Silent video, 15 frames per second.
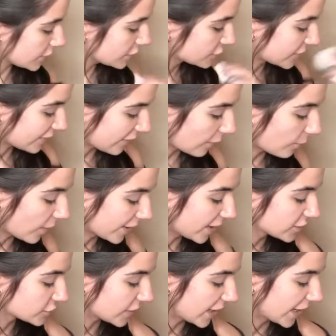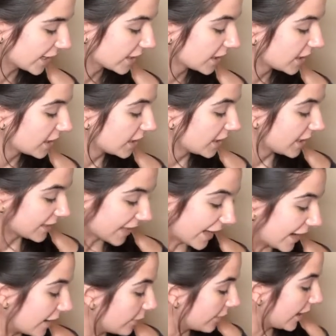So I thought, why not try that
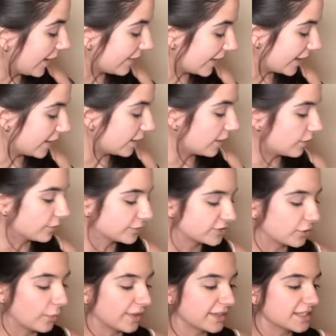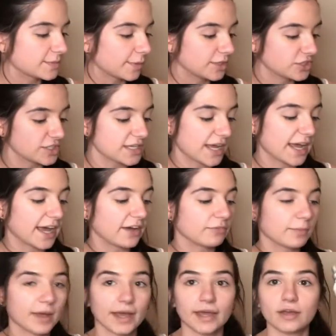out? And then to wet the sponges, I have
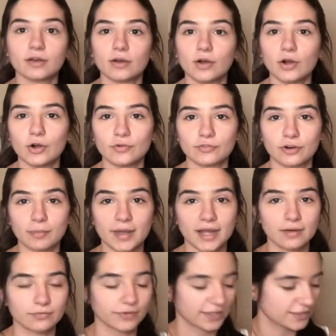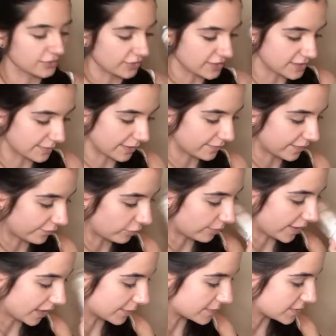my Ofra makeup fixer. This is my favorite
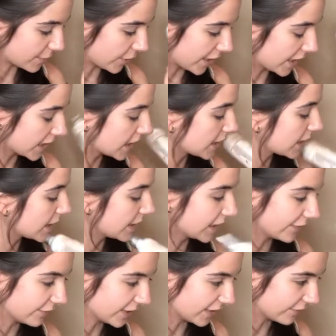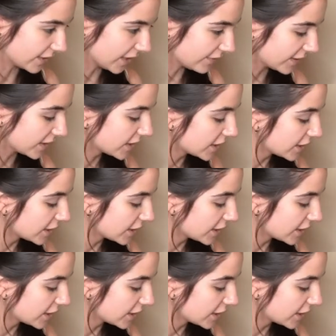makeup spray. Love it, love it, love it.